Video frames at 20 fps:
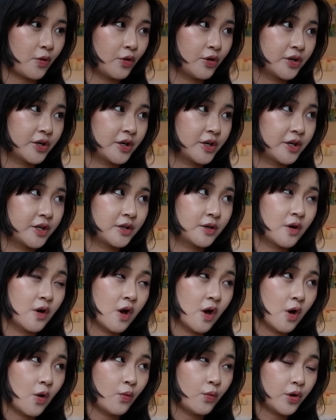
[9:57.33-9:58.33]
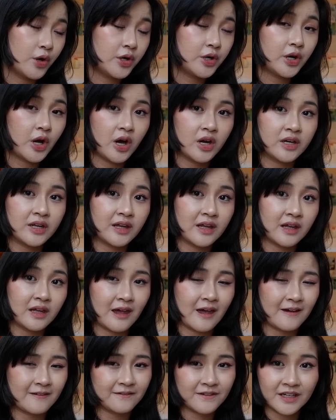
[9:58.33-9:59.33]
ordered were
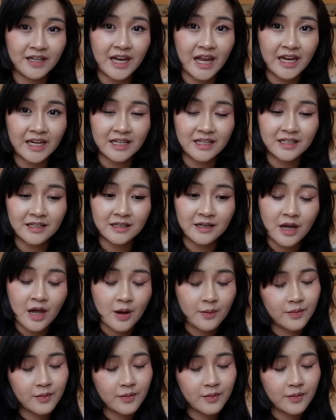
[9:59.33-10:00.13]
non-caffeinated.